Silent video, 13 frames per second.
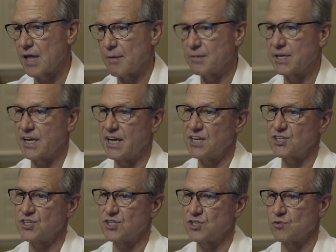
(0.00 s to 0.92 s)

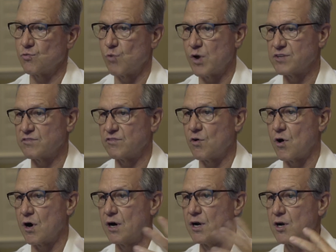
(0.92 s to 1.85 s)
applications as a
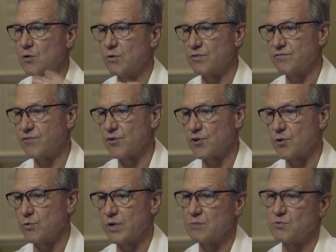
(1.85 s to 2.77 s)
reservoir with
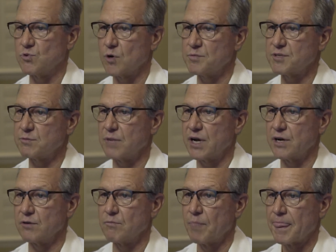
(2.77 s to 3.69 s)
further reabsorption by
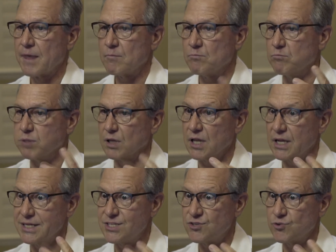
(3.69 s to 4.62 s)
your
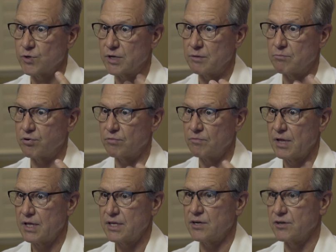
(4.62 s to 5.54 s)
bloodstream,
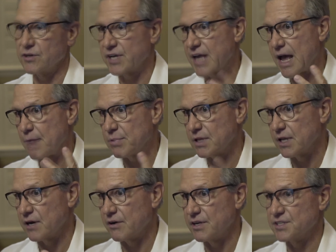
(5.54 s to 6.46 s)
you know, your
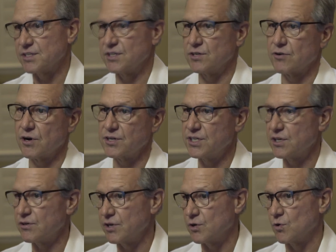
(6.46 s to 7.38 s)
capillaries and your
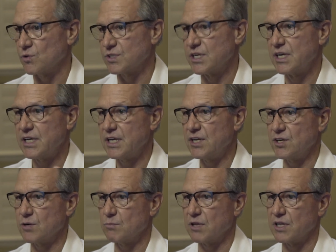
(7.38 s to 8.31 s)
arterioles into
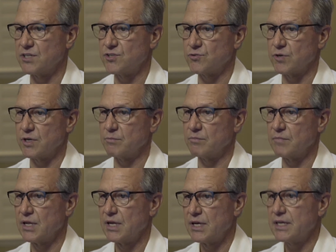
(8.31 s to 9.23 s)
your bloodstream.
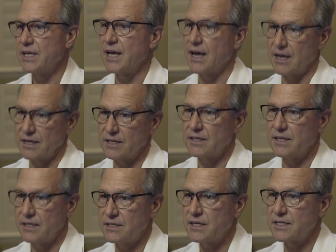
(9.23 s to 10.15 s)
Yeah,
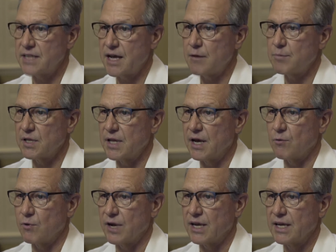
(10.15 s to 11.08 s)
it does happen that
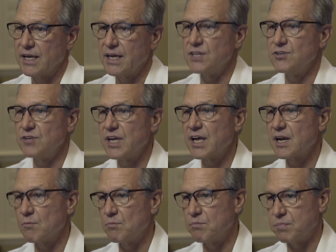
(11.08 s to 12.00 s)
way, and you get
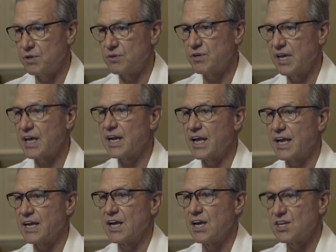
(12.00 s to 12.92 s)

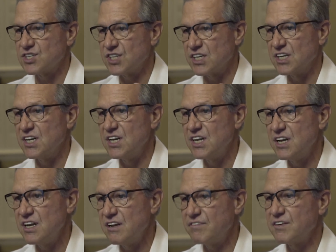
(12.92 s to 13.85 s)
a
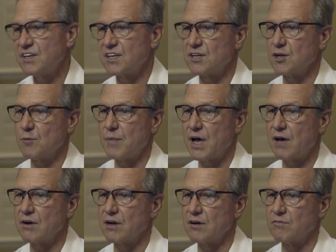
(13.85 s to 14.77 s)
significant
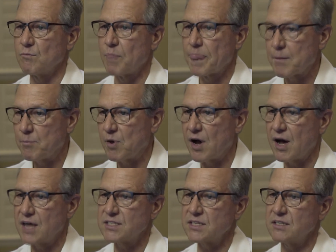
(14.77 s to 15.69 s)
amount of
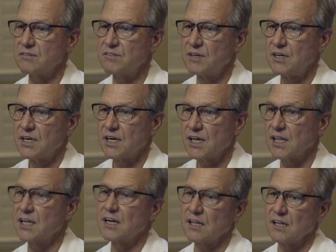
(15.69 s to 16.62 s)
positive
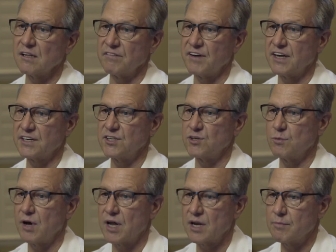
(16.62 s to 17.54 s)
clinical effect in your
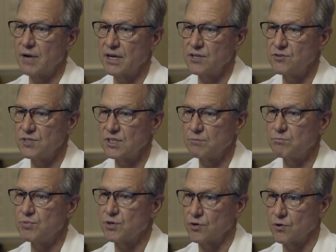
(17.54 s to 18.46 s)
body by using
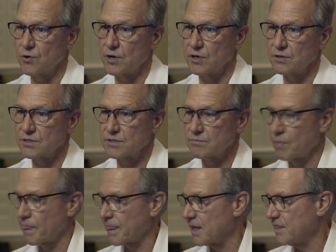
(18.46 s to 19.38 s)
pure oils,
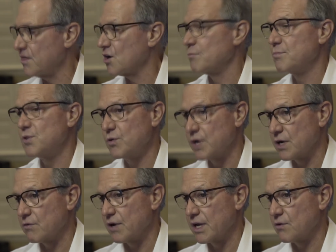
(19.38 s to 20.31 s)

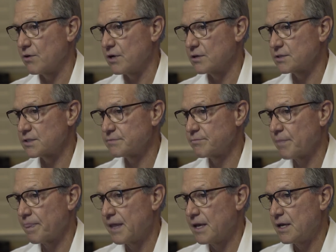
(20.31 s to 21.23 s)
therapeutic grade oils.
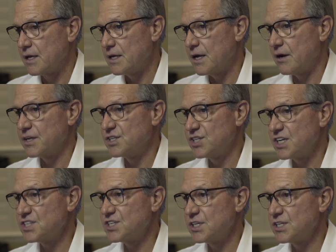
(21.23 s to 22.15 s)
Now,
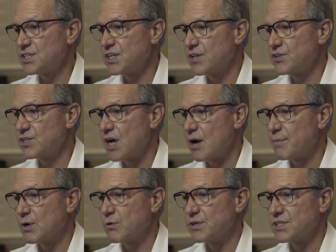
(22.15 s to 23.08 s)
ingestion is another
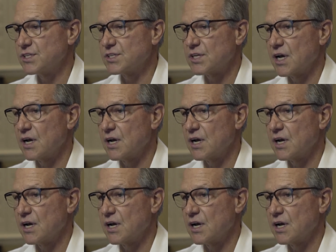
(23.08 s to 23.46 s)
topic which is